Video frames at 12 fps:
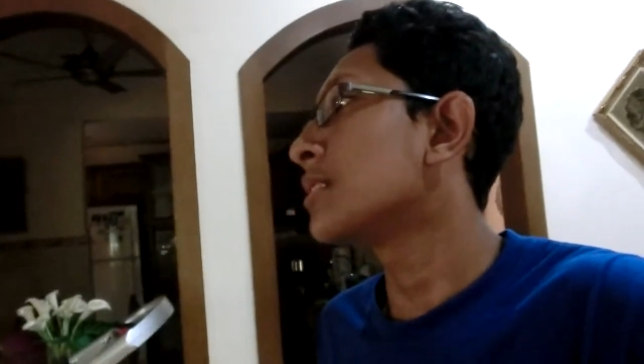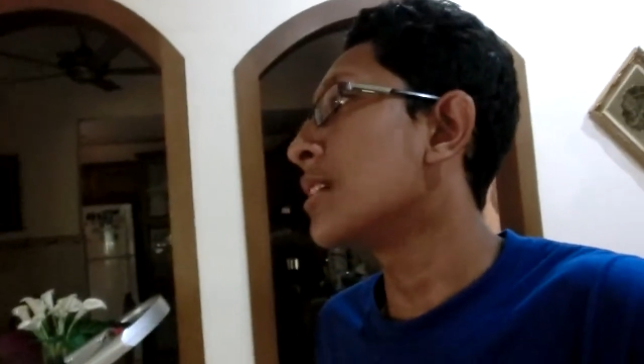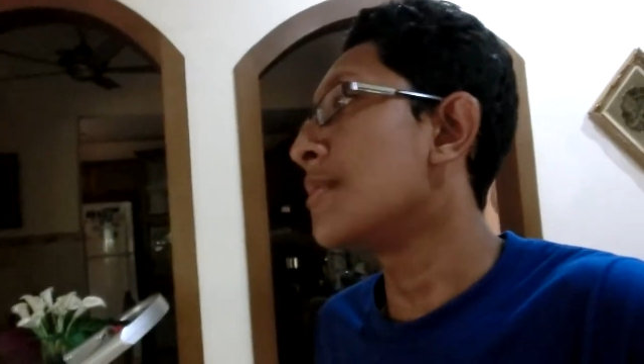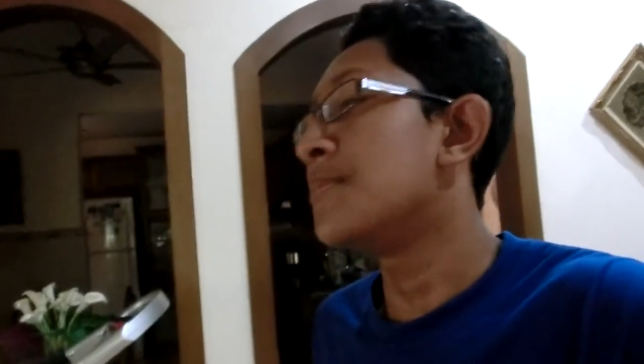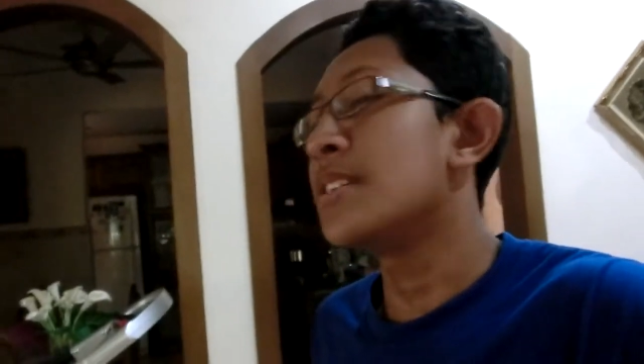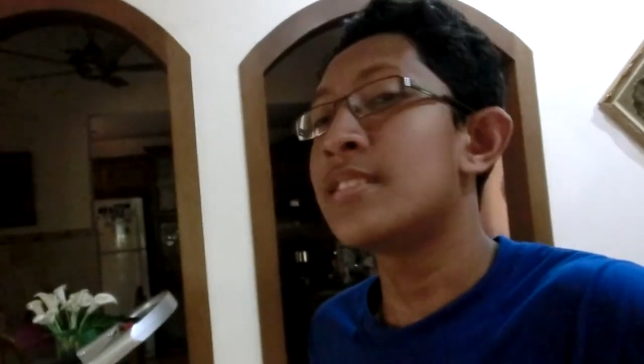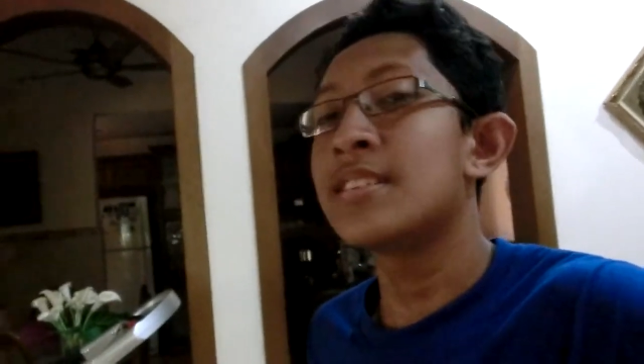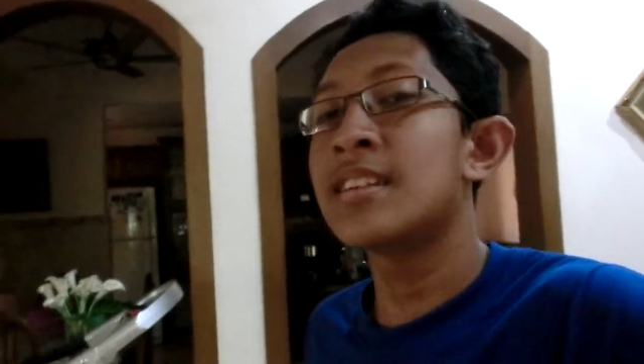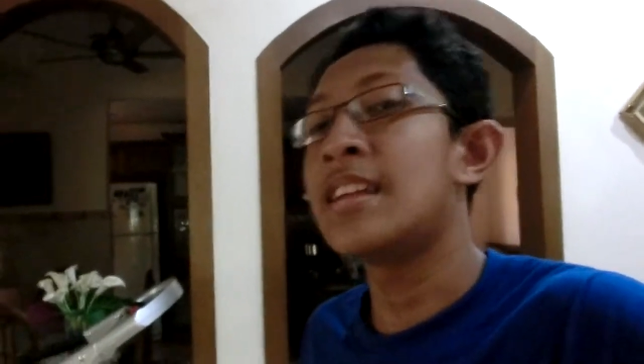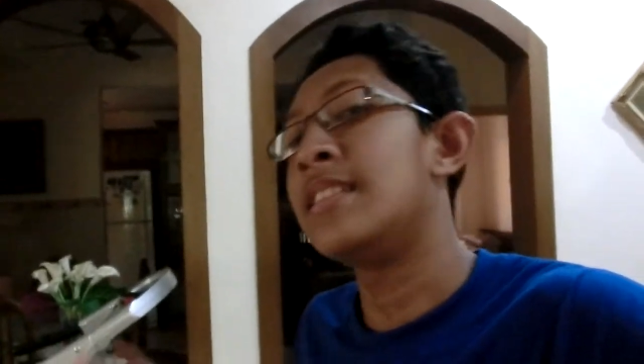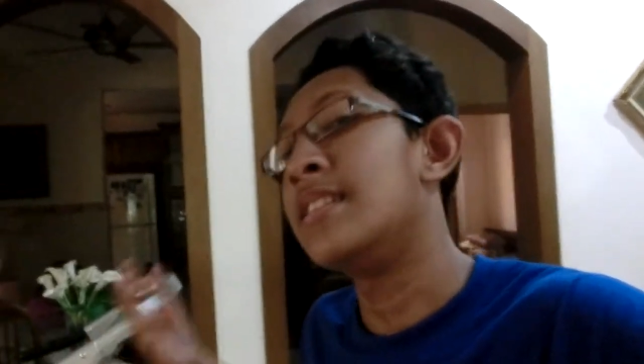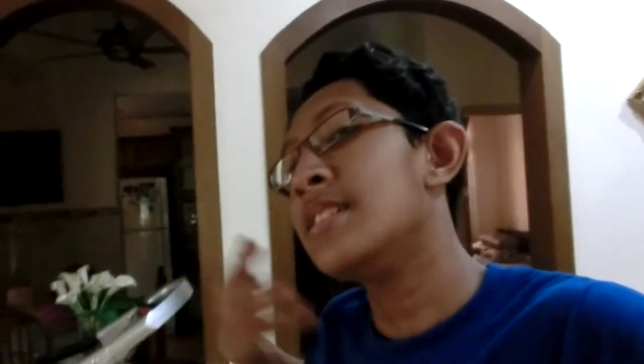updating
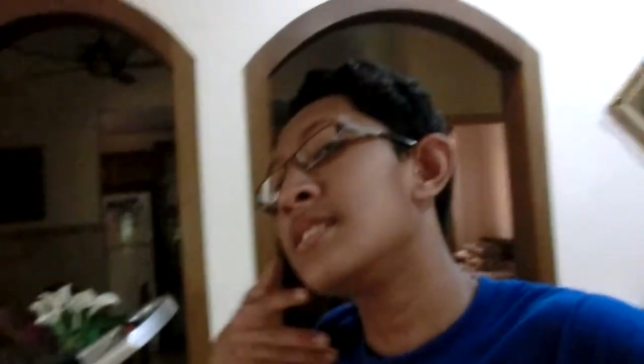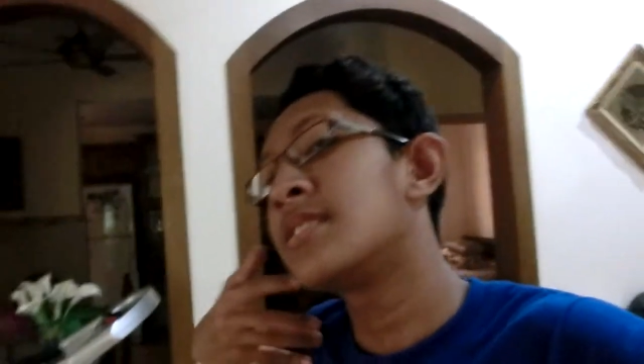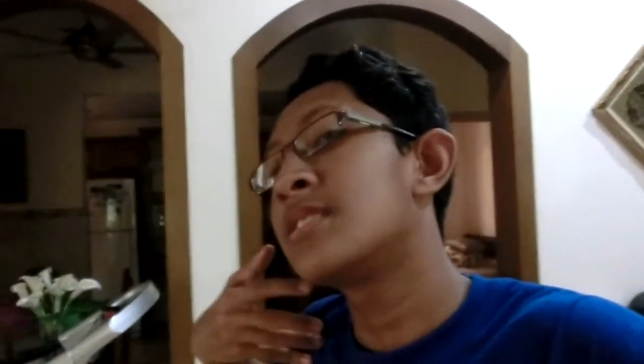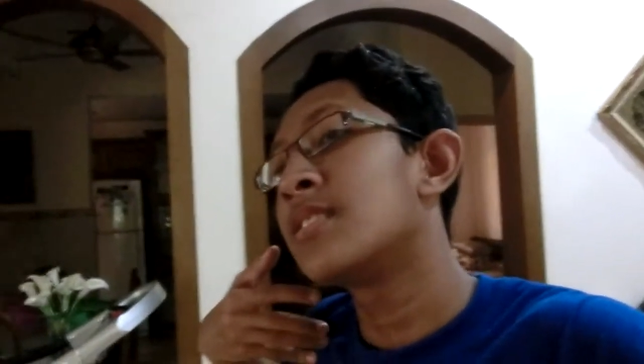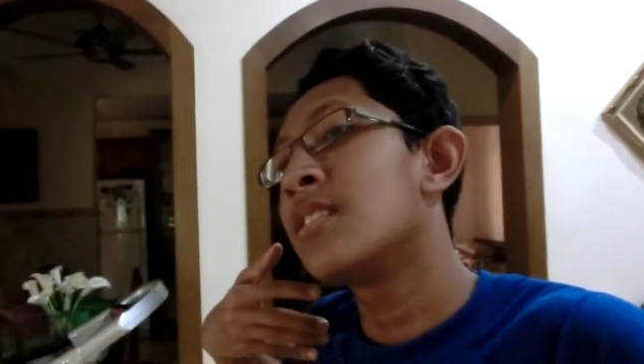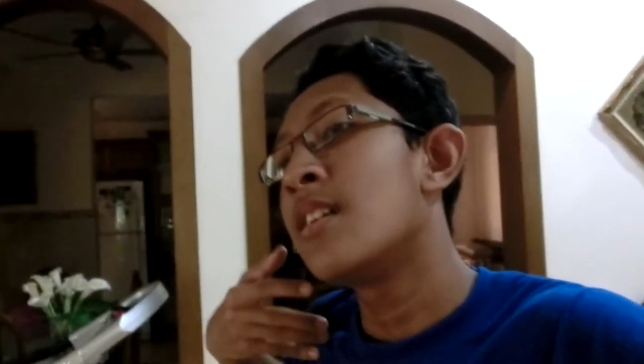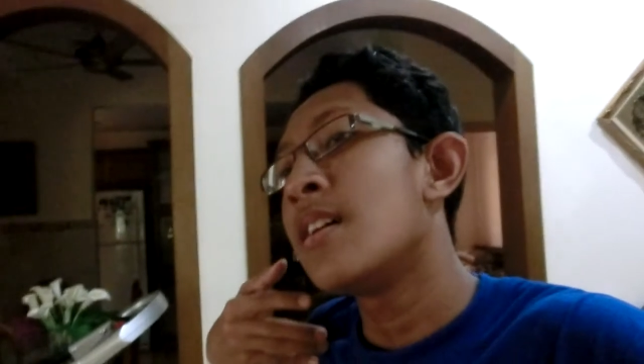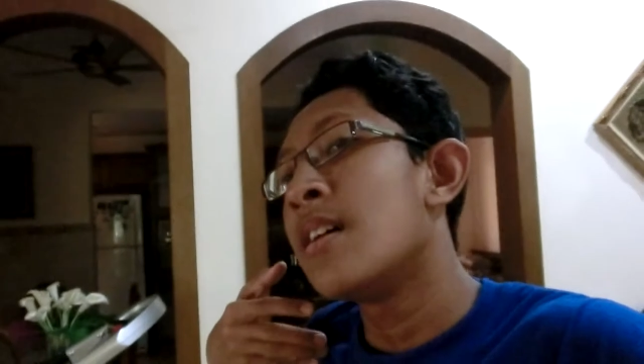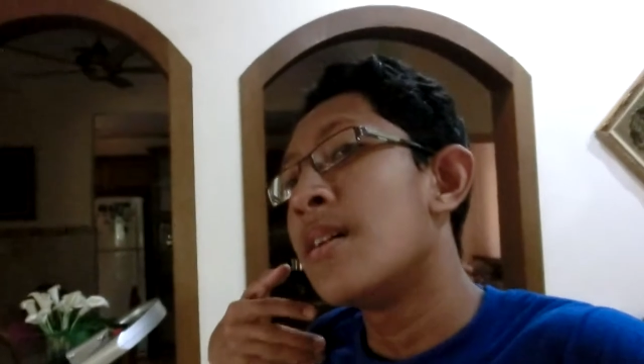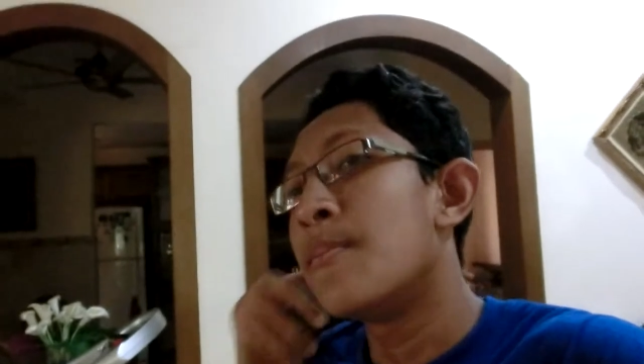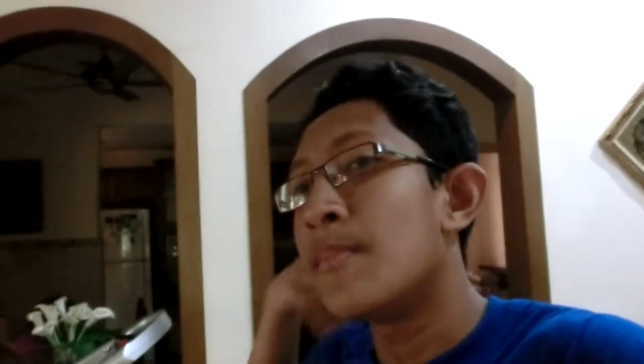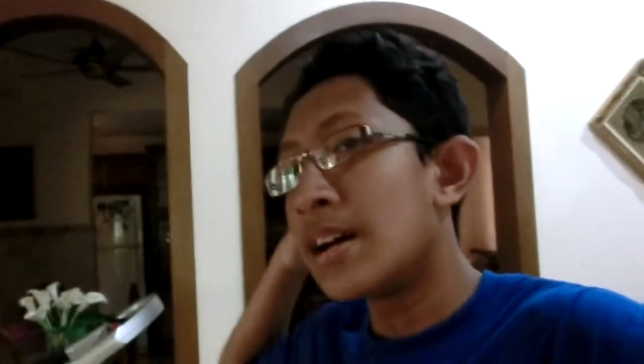like this
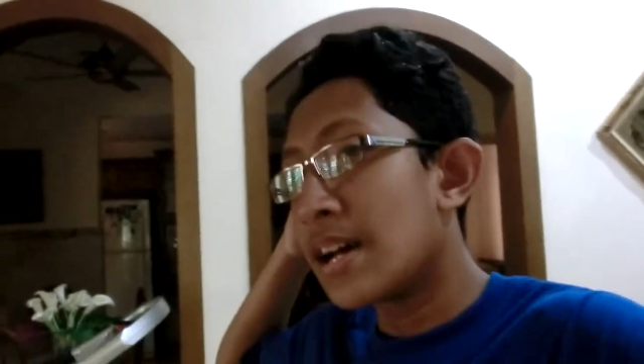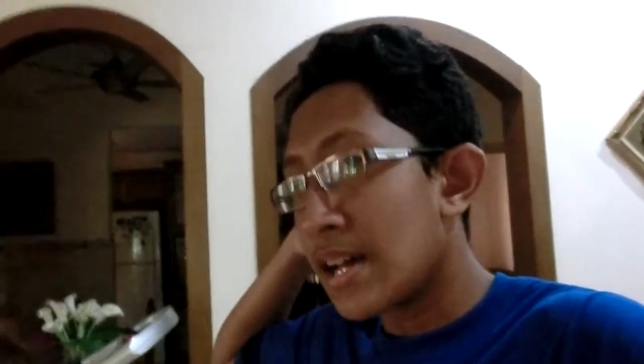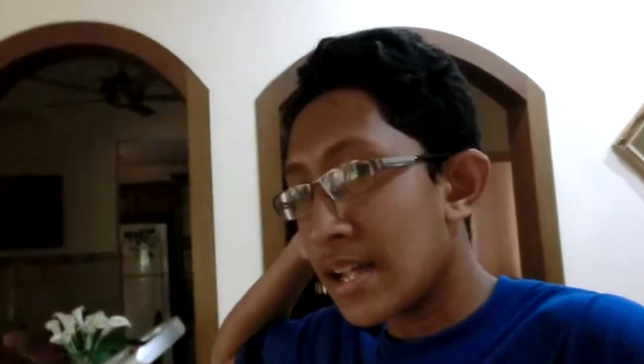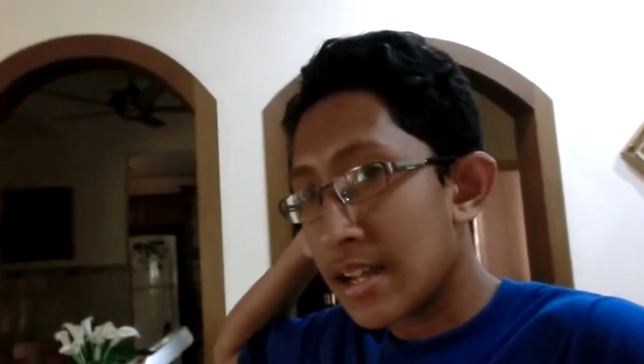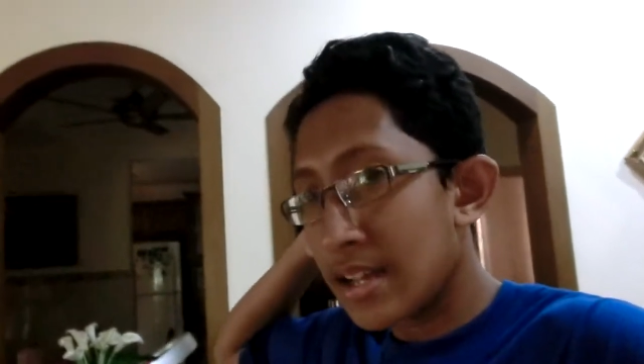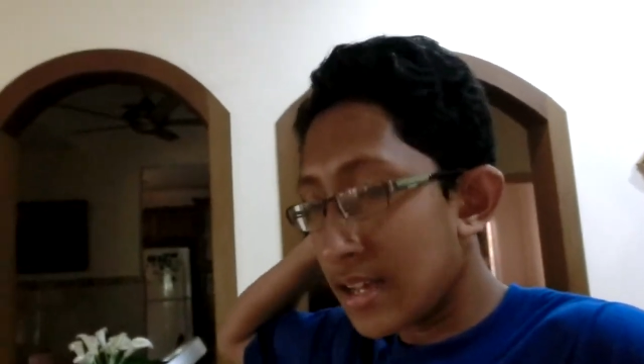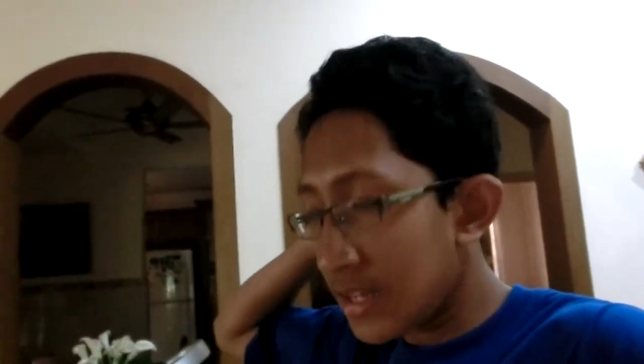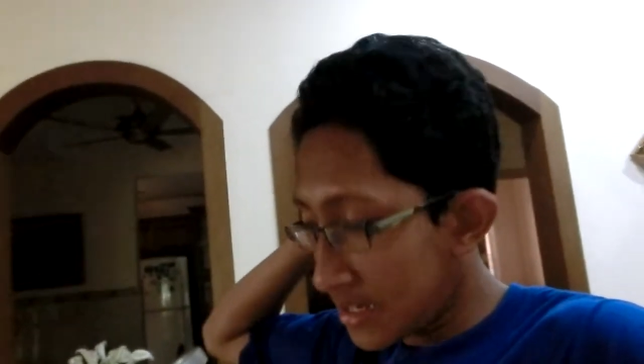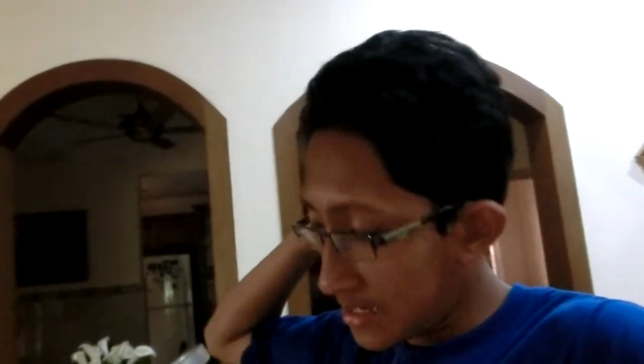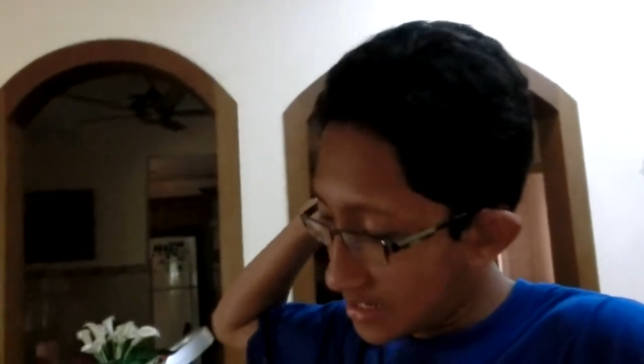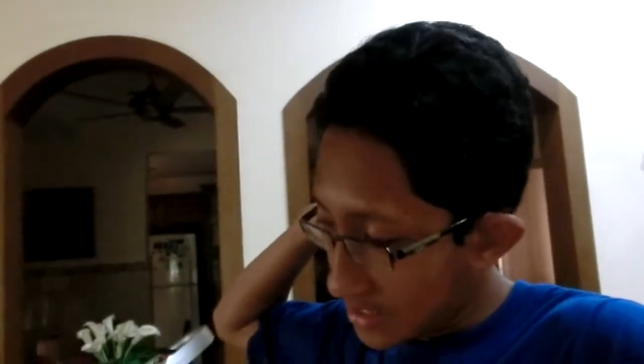but uh,